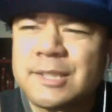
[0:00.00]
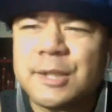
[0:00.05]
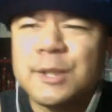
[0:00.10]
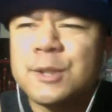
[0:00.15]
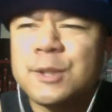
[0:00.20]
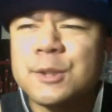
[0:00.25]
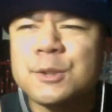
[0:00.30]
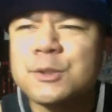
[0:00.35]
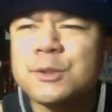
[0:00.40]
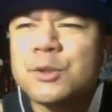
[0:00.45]

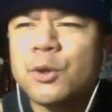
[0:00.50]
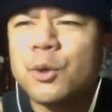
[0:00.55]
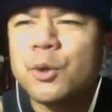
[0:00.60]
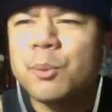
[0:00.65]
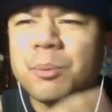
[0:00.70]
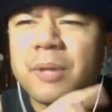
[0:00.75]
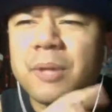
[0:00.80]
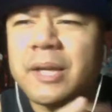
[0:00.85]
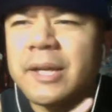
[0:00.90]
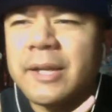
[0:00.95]
years
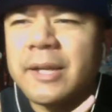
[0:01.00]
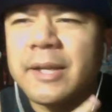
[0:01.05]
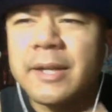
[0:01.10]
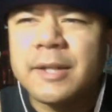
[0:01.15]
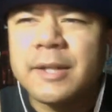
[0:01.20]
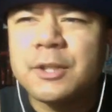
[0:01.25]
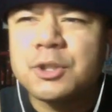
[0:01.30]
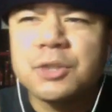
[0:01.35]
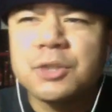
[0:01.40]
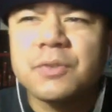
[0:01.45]
old, playing
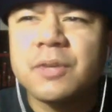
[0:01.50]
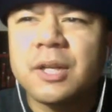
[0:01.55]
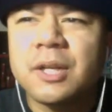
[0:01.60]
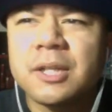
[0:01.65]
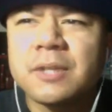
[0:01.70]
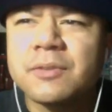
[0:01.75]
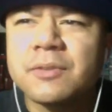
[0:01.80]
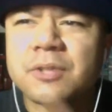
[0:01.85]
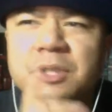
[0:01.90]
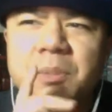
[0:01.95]
in the
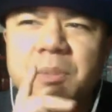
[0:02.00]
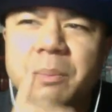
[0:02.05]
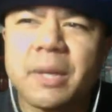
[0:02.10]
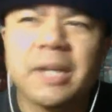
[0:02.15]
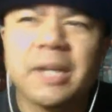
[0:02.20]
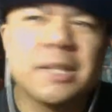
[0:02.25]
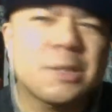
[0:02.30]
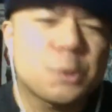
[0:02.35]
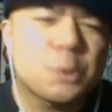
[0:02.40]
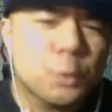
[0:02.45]
juvenile division
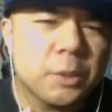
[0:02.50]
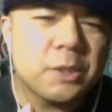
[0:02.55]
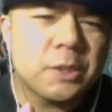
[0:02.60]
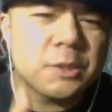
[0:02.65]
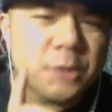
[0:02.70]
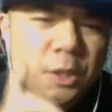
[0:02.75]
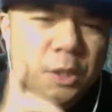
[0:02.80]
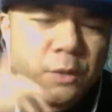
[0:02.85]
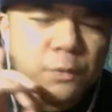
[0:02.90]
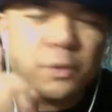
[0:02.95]
back in
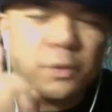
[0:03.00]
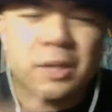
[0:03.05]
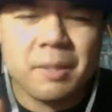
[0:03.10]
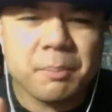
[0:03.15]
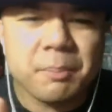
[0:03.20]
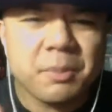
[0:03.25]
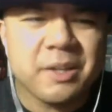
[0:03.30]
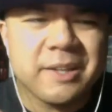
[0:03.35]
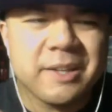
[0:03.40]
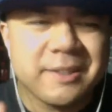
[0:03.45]
2012 when they
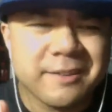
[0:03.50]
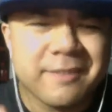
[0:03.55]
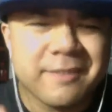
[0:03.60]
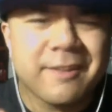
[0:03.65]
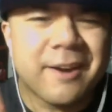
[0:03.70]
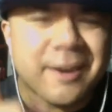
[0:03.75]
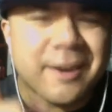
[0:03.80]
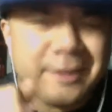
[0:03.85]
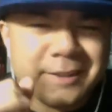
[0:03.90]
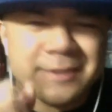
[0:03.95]
played
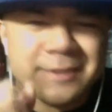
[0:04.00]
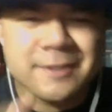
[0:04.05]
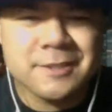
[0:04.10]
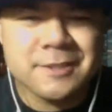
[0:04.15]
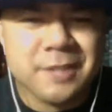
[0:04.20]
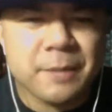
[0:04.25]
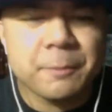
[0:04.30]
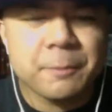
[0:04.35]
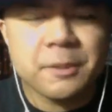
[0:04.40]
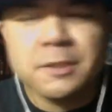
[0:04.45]
Kalahi in the
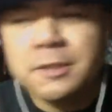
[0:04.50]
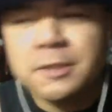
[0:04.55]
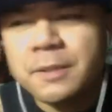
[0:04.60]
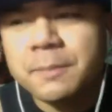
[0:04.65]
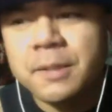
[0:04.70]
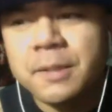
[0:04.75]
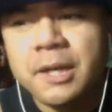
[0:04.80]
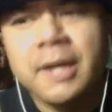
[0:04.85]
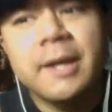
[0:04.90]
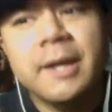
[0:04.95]
championship.
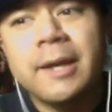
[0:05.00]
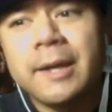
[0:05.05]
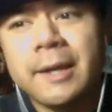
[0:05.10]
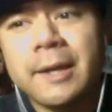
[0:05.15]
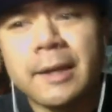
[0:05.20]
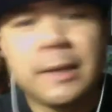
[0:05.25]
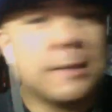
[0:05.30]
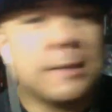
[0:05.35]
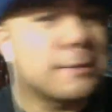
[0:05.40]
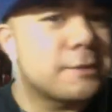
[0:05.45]

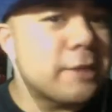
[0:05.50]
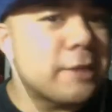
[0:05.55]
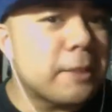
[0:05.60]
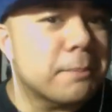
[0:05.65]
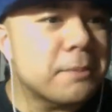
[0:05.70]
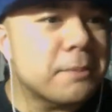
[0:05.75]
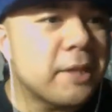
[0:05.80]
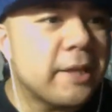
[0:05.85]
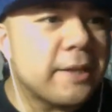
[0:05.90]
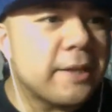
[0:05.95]
And
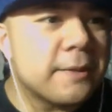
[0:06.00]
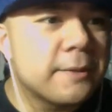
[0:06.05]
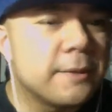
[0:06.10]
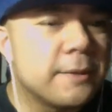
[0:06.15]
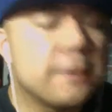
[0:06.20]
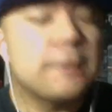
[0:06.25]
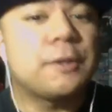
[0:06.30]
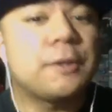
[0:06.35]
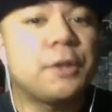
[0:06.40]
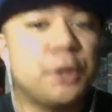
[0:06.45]
same thing,
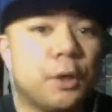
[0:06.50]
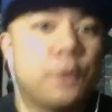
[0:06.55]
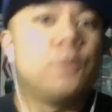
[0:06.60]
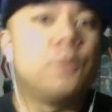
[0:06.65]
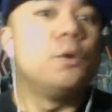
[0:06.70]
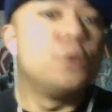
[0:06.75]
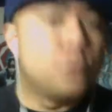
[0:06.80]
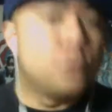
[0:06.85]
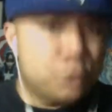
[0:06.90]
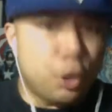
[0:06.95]
you know,
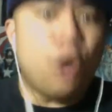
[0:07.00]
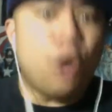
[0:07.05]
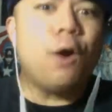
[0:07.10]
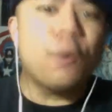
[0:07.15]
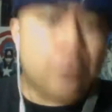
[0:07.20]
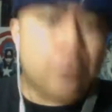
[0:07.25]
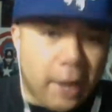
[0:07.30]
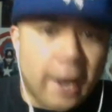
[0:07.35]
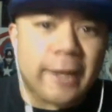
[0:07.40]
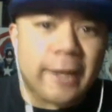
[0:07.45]

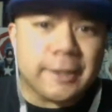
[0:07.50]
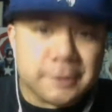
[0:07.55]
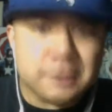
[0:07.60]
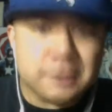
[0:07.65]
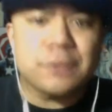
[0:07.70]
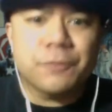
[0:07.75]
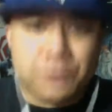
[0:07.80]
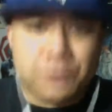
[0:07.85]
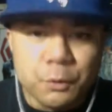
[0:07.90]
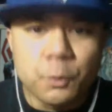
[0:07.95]
tall
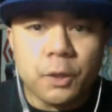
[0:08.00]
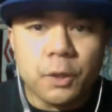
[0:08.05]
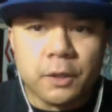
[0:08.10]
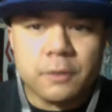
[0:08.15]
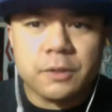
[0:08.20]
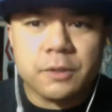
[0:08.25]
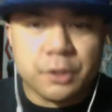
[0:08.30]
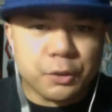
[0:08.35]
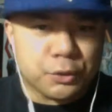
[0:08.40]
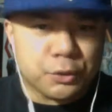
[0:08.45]
guys, if you
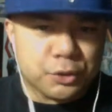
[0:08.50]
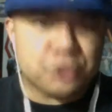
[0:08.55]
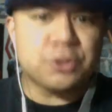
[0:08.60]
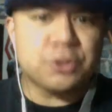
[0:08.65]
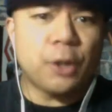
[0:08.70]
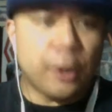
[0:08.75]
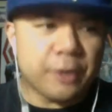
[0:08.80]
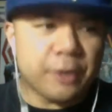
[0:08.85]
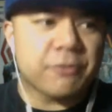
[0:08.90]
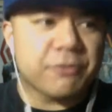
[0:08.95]
will. You know, their
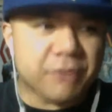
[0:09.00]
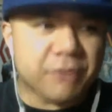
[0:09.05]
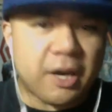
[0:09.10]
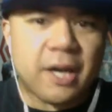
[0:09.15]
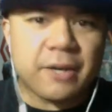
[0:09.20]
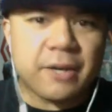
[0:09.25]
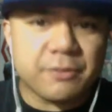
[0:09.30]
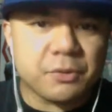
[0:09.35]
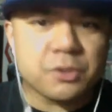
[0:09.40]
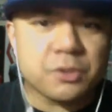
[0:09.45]
starting
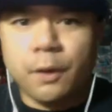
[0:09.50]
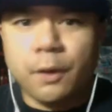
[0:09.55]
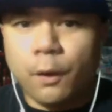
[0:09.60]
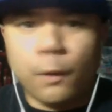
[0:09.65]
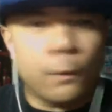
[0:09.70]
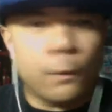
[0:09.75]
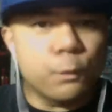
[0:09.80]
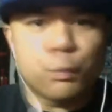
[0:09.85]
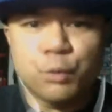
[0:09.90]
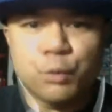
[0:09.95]
5 was
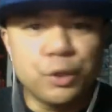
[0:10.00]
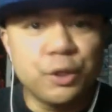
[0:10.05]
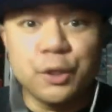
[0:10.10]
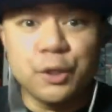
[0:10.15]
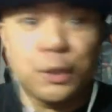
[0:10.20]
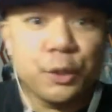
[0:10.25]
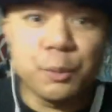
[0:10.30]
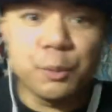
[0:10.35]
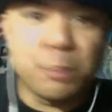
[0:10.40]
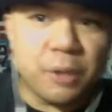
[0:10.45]
all
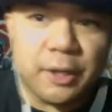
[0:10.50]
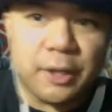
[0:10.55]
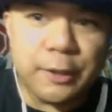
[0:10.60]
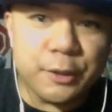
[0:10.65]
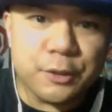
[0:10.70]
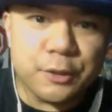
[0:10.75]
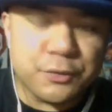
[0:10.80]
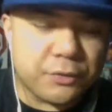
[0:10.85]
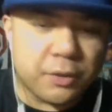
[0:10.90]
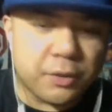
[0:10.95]
really good
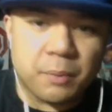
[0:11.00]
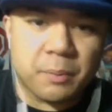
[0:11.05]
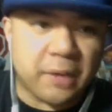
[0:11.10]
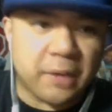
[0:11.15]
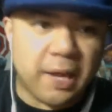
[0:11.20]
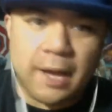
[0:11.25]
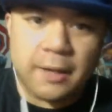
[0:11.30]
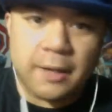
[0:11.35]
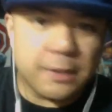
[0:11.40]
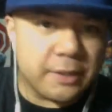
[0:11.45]
players from
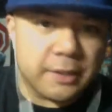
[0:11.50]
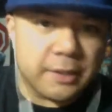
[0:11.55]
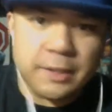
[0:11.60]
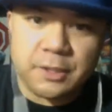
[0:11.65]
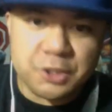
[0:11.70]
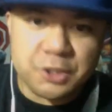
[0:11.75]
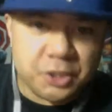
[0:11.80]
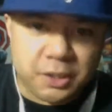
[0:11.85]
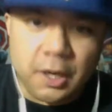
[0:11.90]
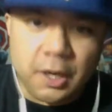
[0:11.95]
Cali
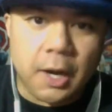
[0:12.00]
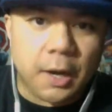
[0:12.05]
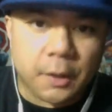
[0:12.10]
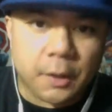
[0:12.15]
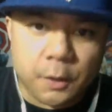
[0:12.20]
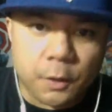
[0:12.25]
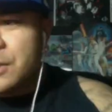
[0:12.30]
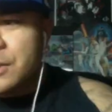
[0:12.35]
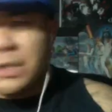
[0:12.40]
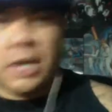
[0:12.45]
and
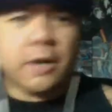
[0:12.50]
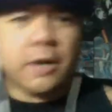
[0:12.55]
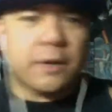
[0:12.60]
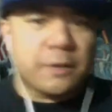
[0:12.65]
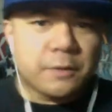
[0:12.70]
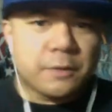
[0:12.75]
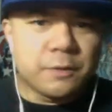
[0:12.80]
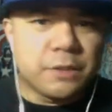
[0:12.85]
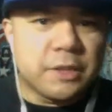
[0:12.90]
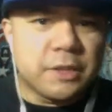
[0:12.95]
Chicago.
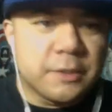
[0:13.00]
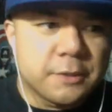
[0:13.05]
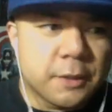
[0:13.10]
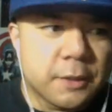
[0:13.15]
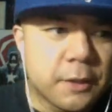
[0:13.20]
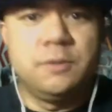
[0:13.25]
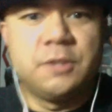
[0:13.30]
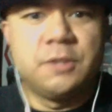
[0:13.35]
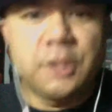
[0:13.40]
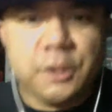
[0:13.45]
Jared
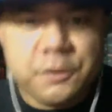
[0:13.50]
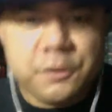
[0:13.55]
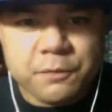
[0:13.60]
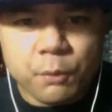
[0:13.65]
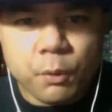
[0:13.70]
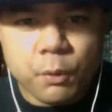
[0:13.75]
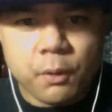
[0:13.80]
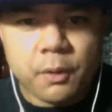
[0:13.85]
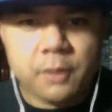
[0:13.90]
Dizon, 6'4",